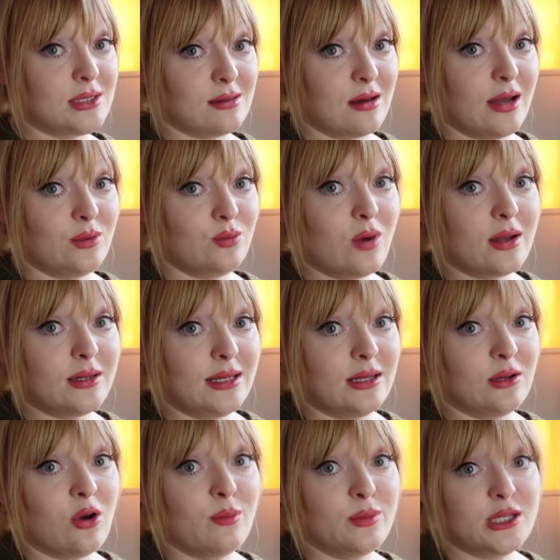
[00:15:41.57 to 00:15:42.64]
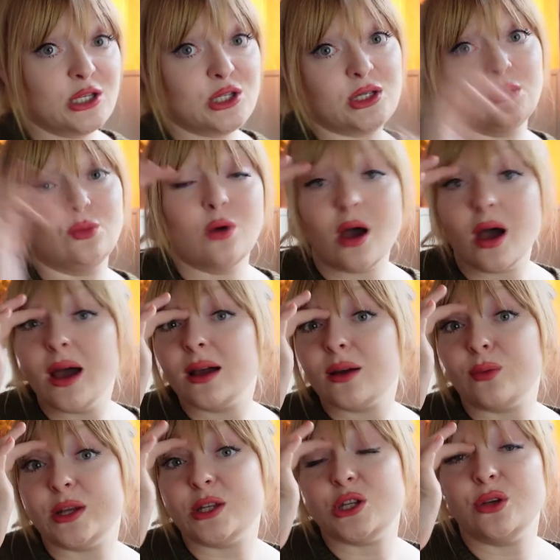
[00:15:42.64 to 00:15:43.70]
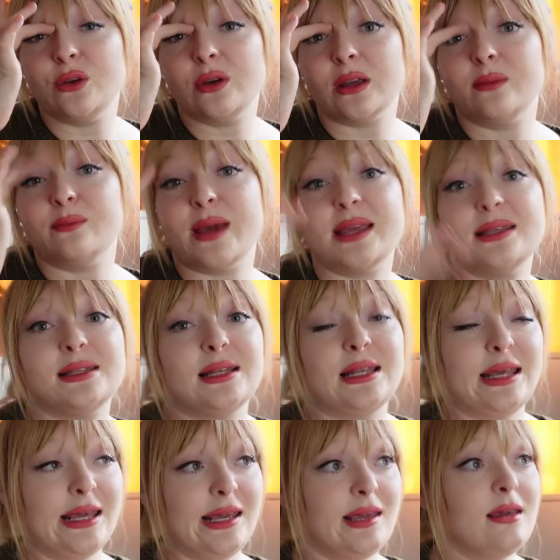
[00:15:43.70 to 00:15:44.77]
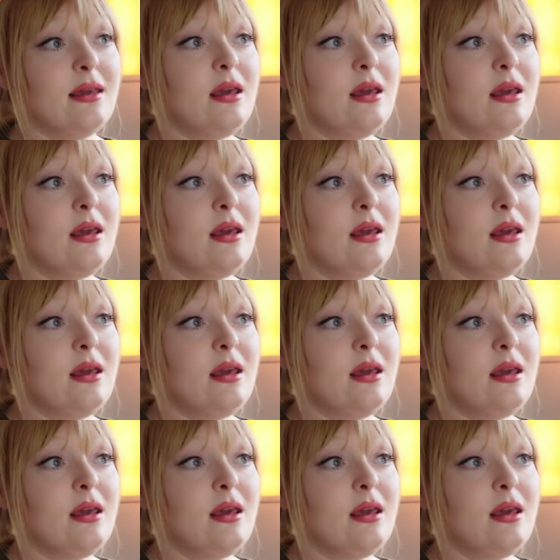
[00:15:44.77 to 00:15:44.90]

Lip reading: that I'd won in a competition at work, which you can basically